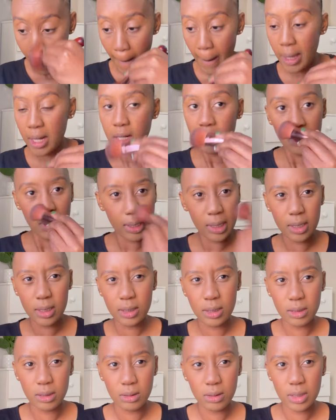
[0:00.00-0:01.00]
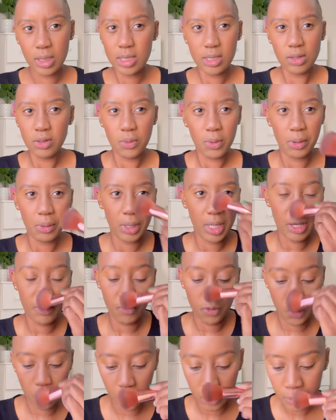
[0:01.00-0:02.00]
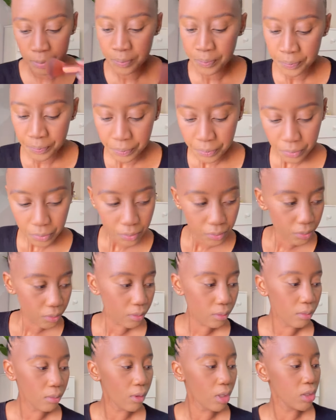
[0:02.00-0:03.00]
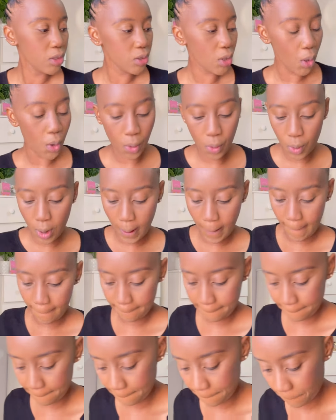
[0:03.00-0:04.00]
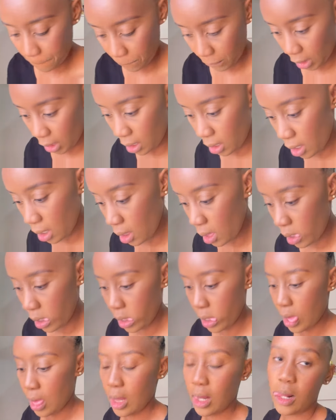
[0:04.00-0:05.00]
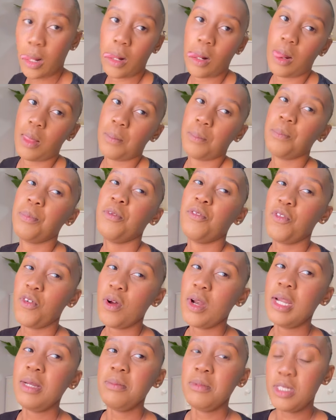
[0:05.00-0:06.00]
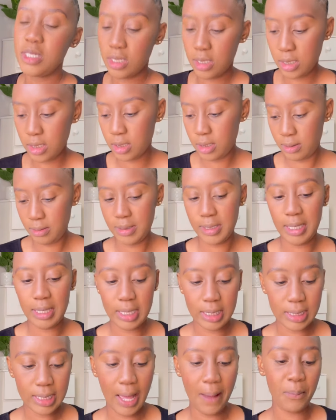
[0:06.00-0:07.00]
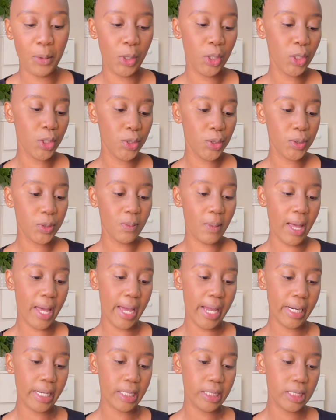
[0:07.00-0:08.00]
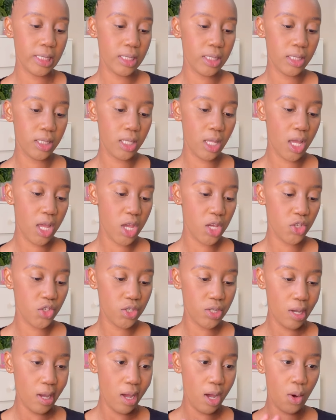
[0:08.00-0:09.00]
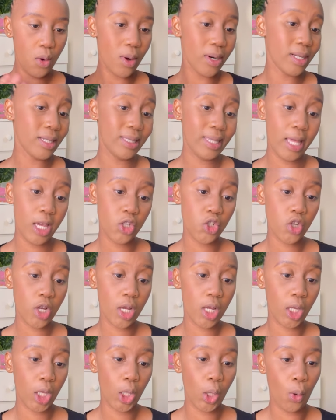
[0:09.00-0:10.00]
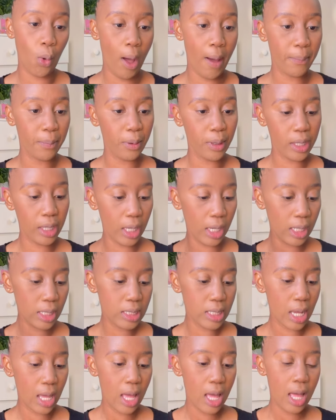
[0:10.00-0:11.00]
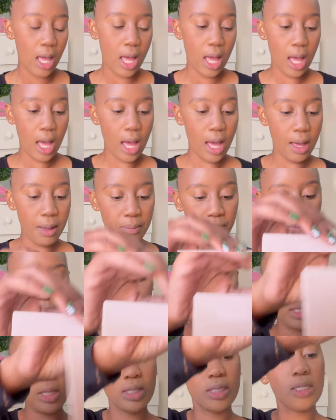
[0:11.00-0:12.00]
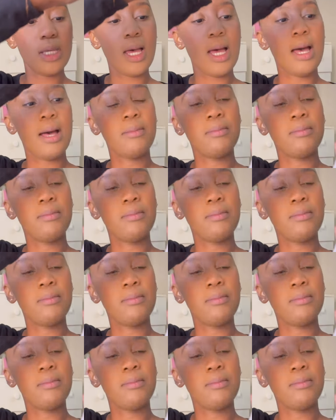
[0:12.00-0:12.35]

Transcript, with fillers: Anyway, that's not what we're here for. So um, okay. Before let me just say this. I'm gonna use my Anastasia or Anastasia Glow Up Kit. Um, these are